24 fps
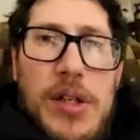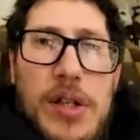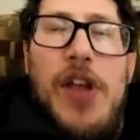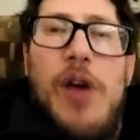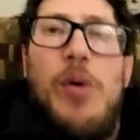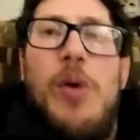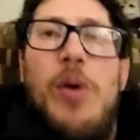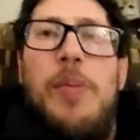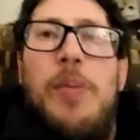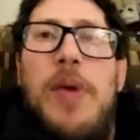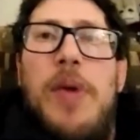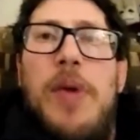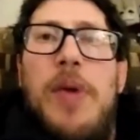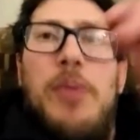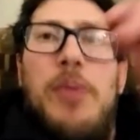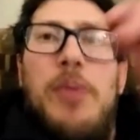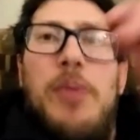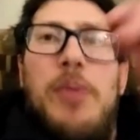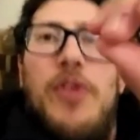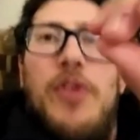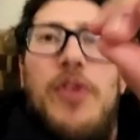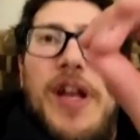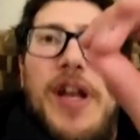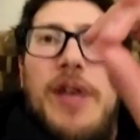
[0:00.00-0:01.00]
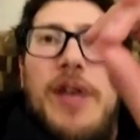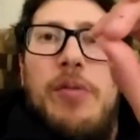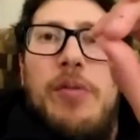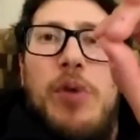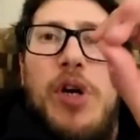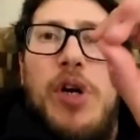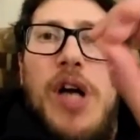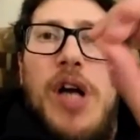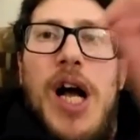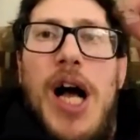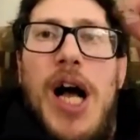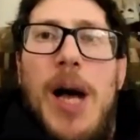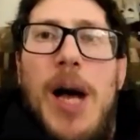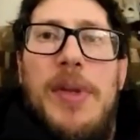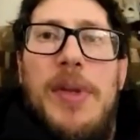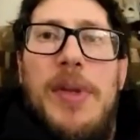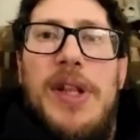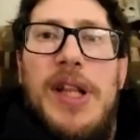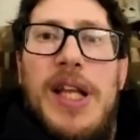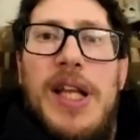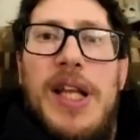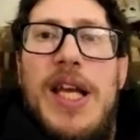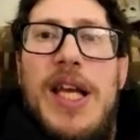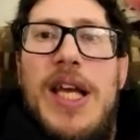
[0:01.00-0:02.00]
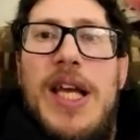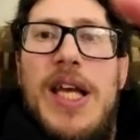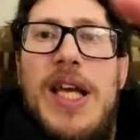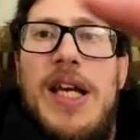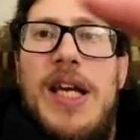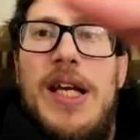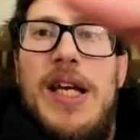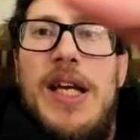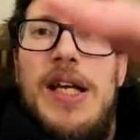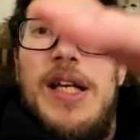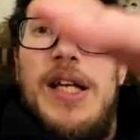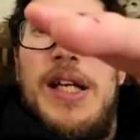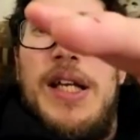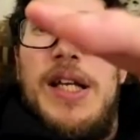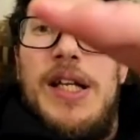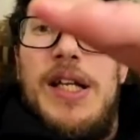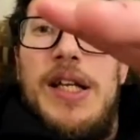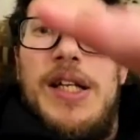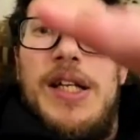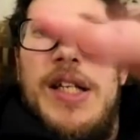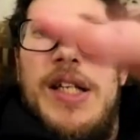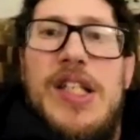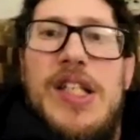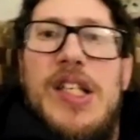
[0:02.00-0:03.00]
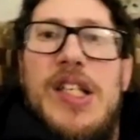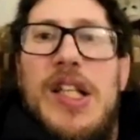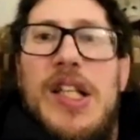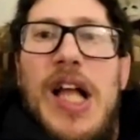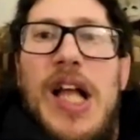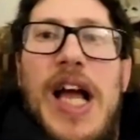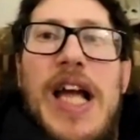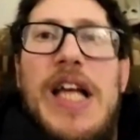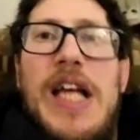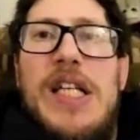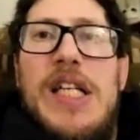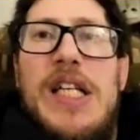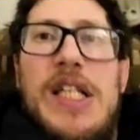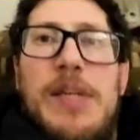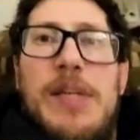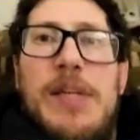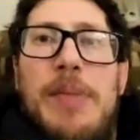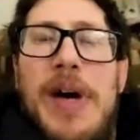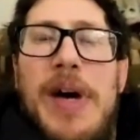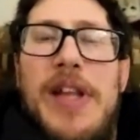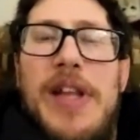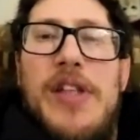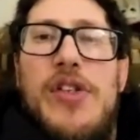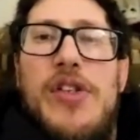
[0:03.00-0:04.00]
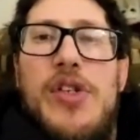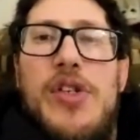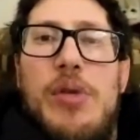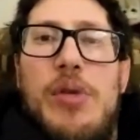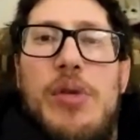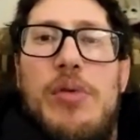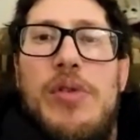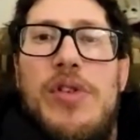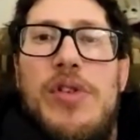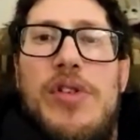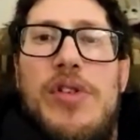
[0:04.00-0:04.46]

There were people that were commonly disliked by the student.